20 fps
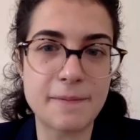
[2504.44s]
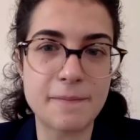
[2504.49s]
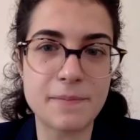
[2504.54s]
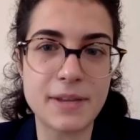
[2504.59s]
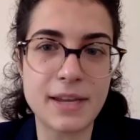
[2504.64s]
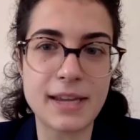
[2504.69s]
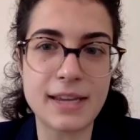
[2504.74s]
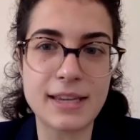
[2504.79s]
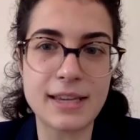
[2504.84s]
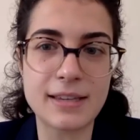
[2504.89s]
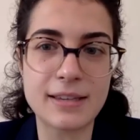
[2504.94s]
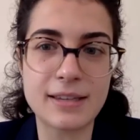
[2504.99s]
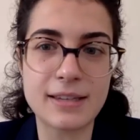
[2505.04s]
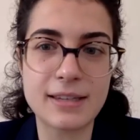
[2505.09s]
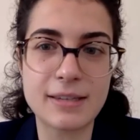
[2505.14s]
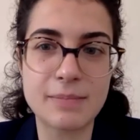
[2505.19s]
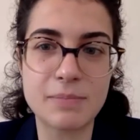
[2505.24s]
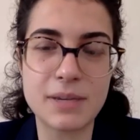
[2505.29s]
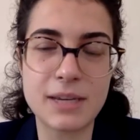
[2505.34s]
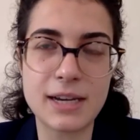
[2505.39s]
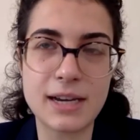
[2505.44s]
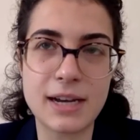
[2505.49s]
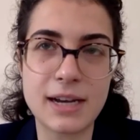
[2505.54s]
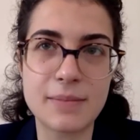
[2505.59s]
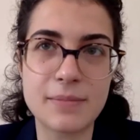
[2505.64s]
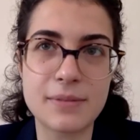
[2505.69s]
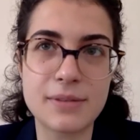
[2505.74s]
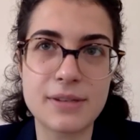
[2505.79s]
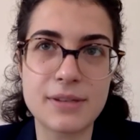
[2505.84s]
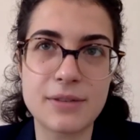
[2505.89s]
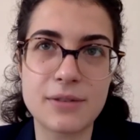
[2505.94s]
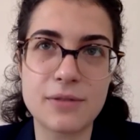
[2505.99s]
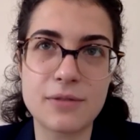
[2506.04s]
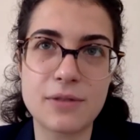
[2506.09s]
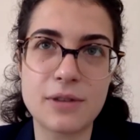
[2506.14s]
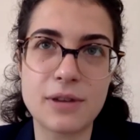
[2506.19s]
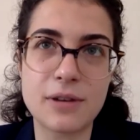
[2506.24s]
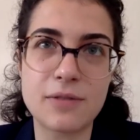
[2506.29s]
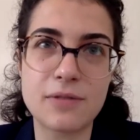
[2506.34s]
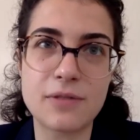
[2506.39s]
it becomes
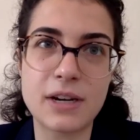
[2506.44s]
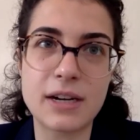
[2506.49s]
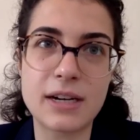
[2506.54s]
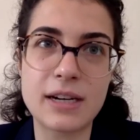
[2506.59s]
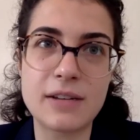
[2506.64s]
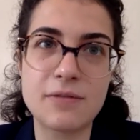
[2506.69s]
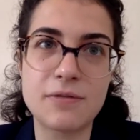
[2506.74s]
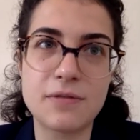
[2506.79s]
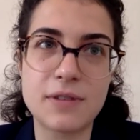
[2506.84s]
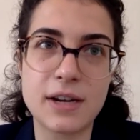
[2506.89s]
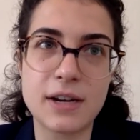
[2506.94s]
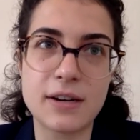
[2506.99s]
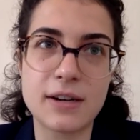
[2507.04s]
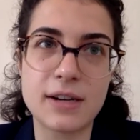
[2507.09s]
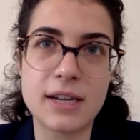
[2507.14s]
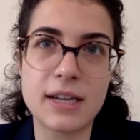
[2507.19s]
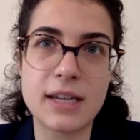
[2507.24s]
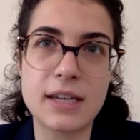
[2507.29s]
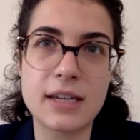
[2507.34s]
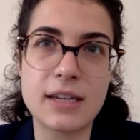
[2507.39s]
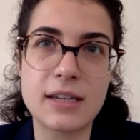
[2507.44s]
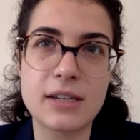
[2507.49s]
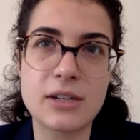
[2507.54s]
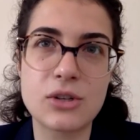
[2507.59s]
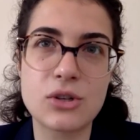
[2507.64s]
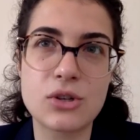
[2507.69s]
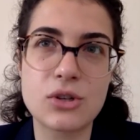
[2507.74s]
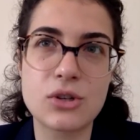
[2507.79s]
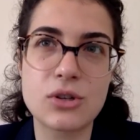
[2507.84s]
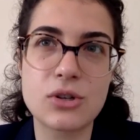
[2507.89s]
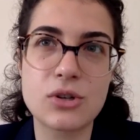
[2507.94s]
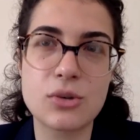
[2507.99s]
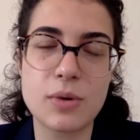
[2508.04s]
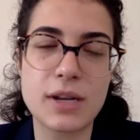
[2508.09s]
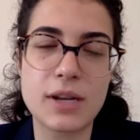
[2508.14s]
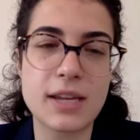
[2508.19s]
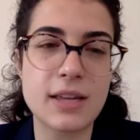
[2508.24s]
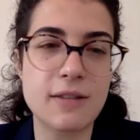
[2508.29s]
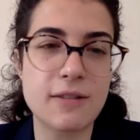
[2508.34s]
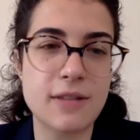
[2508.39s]
a very, very
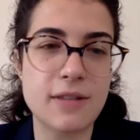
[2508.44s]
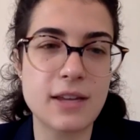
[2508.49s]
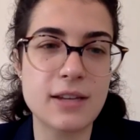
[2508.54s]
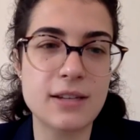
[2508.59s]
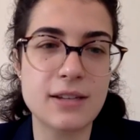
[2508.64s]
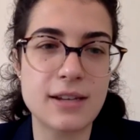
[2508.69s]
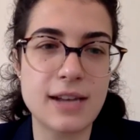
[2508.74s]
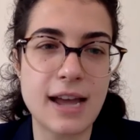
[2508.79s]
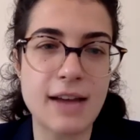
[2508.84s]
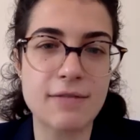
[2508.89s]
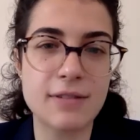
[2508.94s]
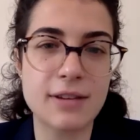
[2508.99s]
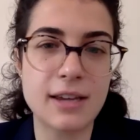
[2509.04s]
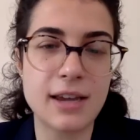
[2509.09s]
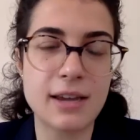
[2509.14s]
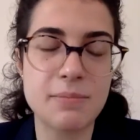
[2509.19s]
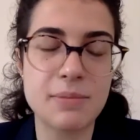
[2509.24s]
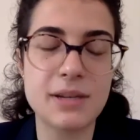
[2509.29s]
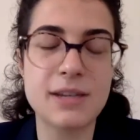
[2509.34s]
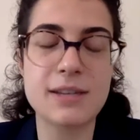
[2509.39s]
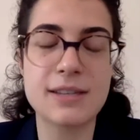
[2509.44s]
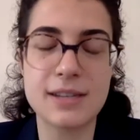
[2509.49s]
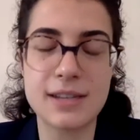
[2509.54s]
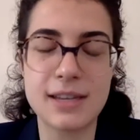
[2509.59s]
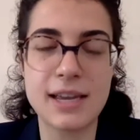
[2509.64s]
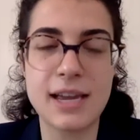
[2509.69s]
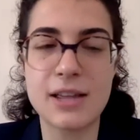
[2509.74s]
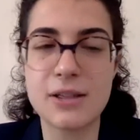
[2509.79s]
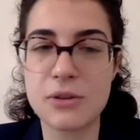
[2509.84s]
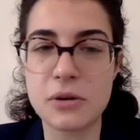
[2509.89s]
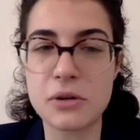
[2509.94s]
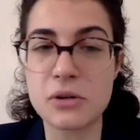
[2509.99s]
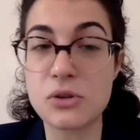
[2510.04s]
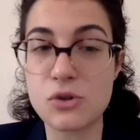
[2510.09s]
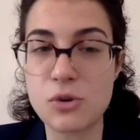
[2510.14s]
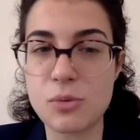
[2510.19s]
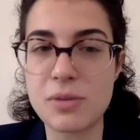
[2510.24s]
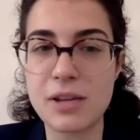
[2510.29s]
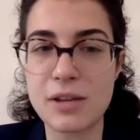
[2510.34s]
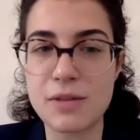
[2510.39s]
tricky thing to navigate, because again, there are
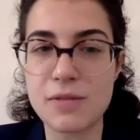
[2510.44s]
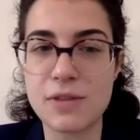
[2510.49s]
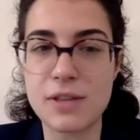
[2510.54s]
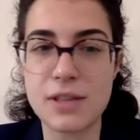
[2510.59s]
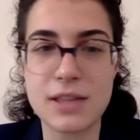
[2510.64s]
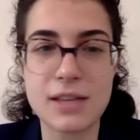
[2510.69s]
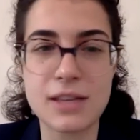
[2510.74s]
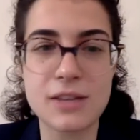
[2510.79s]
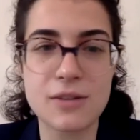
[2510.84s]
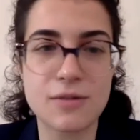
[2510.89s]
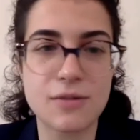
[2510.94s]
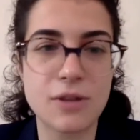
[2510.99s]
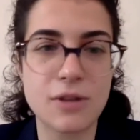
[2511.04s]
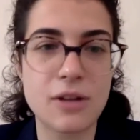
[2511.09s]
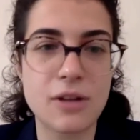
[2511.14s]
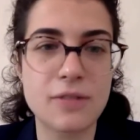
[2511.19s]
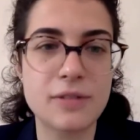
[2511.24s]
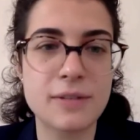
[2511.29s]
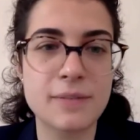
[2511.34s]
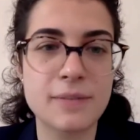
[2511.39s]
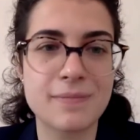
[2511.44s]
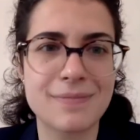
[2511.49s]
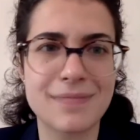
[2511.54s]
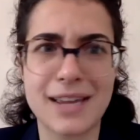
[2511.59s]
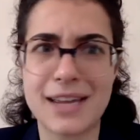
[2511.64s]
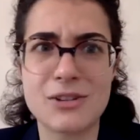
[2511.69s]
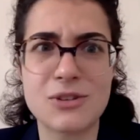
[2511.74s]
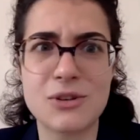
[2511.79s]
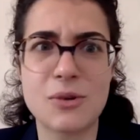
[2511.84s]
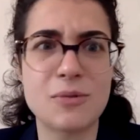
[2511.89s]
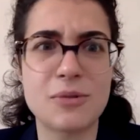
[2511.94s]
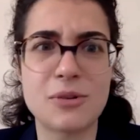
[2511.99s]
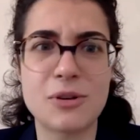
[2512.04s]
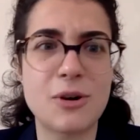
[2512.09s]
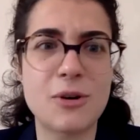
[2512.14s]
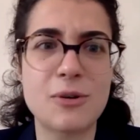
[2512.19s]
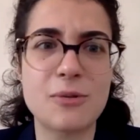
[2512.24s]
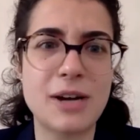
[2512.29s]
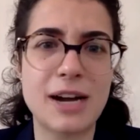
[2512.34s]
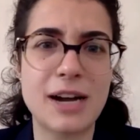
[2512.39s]
so many feelings involved. I don't
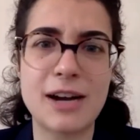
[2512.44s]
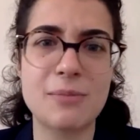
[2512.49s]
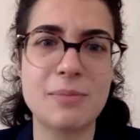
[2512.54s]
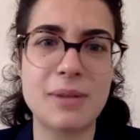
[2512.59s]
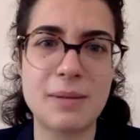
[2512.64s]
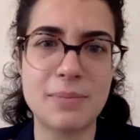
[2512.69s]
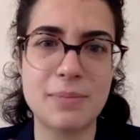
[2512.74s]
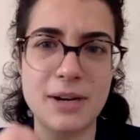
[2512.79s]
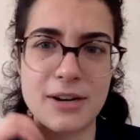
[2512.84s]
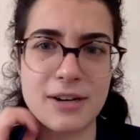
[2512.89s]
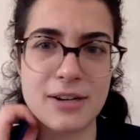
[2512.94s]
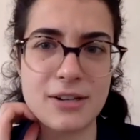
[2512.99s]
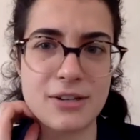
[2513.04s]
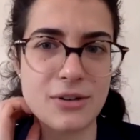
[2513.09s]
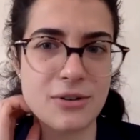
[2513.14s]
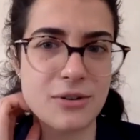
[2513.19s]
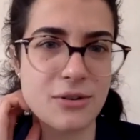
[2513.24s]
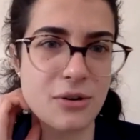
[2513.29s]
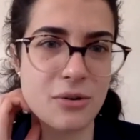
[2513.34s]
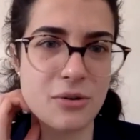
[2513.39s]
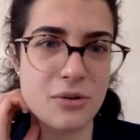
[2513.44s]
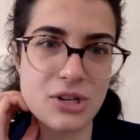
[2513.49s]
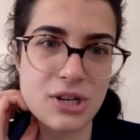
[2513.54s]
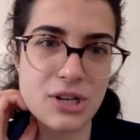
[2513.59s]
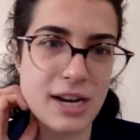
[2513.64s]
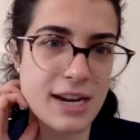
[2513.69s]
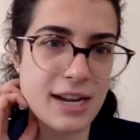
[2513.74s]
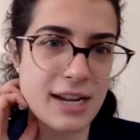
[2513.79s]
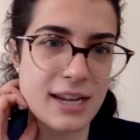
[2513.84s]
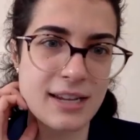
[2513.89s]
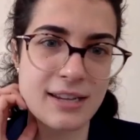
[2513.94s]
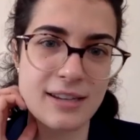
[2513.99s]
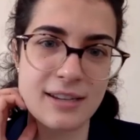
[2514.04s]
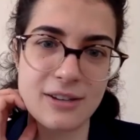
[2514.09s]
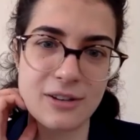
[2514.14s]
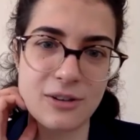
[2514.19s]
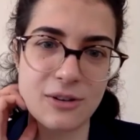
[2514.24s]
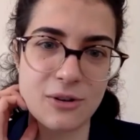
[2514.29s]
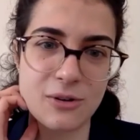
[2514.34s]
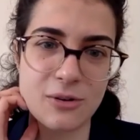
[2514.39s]
know how my parents are negotiating,
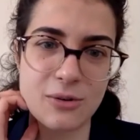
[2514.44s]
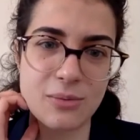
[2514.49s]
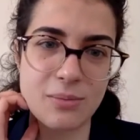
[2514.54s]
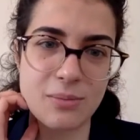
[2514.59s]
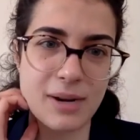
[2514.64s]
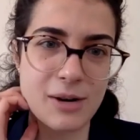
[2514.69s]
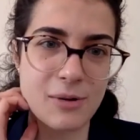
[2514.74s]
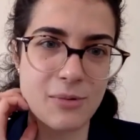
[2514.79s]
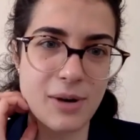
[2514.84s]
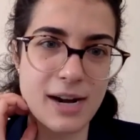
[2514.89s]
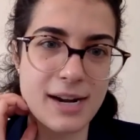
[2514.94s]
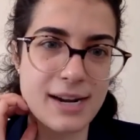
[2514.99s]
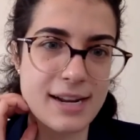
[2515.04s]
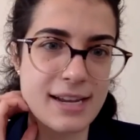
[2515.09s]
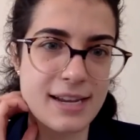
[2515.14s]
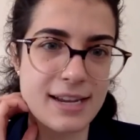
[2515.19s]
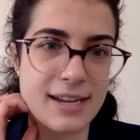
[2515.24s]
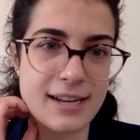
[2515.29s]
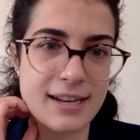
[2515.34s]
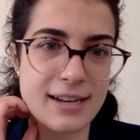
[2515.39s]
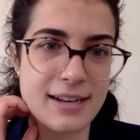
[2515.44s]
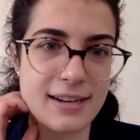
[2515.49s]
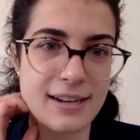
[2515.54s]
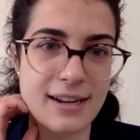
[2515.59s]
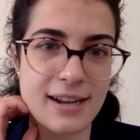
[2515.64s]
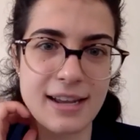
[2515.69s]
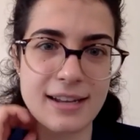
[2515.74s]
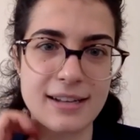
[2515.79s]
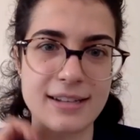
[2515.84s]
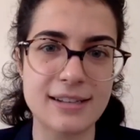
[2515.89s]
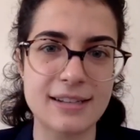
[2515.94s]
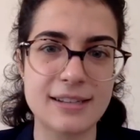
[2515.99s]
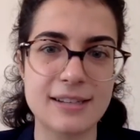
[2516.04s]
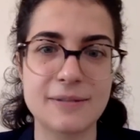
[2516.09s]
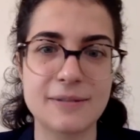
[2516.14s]
you know, my writing and